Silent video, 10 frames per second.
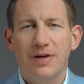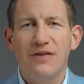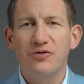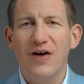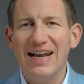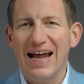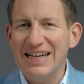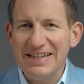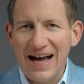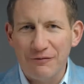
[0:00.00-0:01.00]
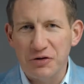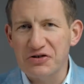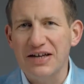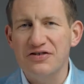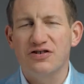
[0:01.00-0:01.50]
If you've had any
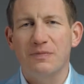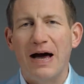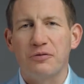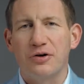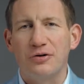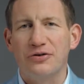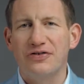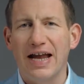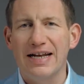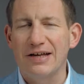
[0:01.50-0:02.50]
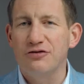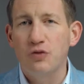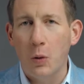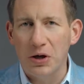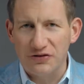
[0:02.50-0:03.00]
conversations about real estate in
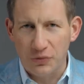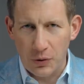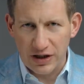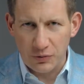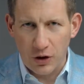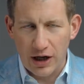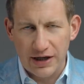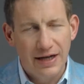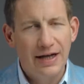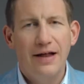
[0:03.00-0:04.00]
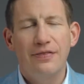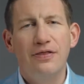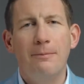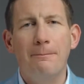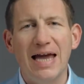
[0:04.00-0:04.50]
2021,
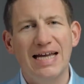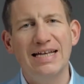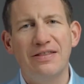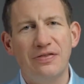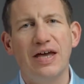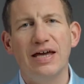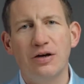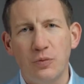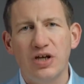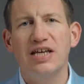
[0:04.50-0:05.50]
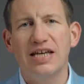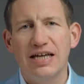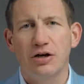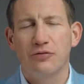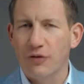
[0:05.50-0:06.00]
the main thing we
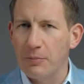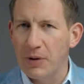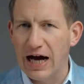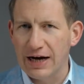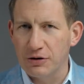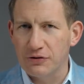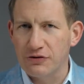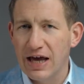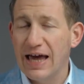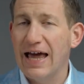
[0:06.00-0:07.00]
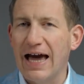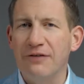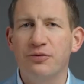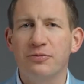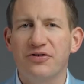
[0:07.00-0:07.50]
hear from buyers
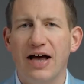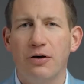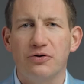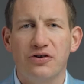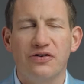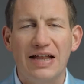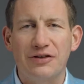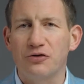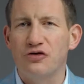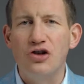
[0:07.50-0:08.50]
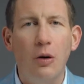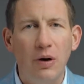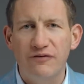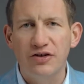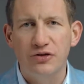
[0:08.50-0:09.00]
and from sellers is that there's no
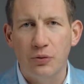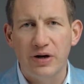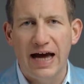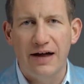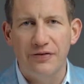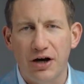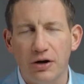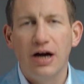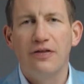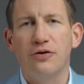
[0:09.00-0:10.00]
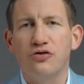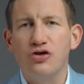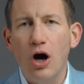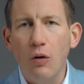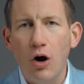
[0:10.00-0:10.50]
inventory out there. There's
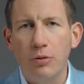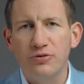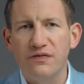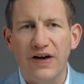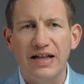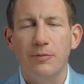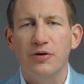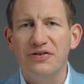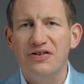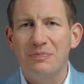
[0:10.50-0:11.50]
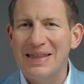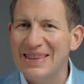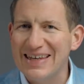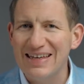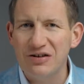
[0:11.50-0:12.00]
no homes available. This has
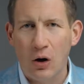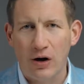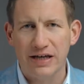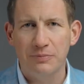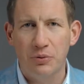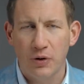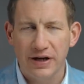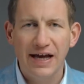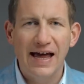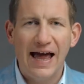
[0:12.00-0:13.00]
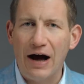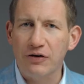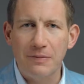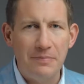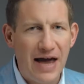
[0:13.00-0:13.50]
been the talking point how
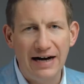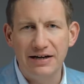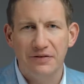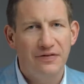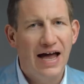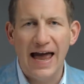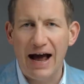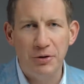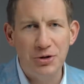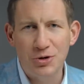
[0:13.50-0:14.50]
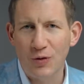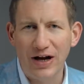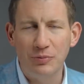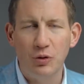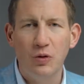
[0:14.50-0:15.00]
competitive, how
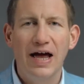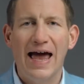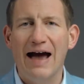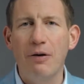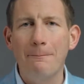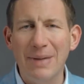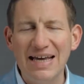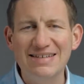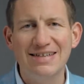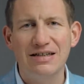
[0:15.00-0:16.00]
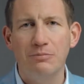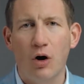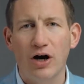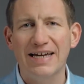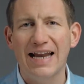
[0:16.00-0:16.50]
incredible, how amazing the
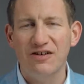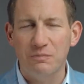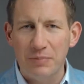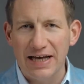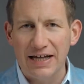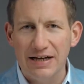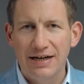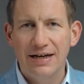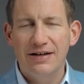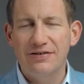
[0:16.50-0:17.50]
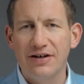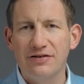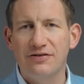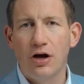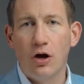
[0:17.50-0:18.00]
market has been
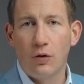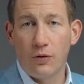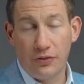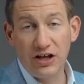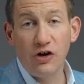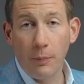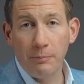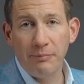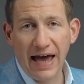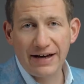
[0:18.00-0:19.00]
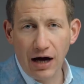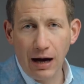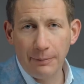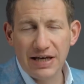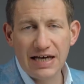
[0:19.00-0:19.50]
since things opened back
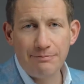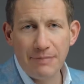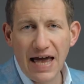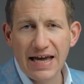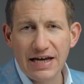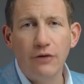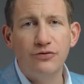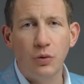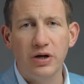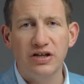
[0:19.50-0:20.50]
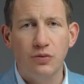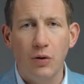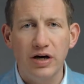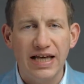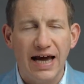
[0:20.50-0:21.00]
up in May of
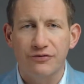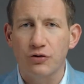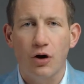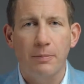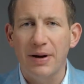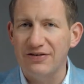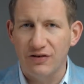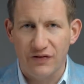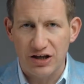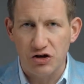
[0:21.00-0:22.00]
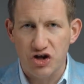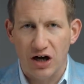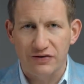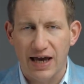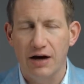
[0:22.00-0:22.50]
2020 after our Pennsylvania
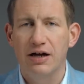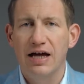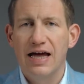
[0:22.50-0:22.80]
shutdown.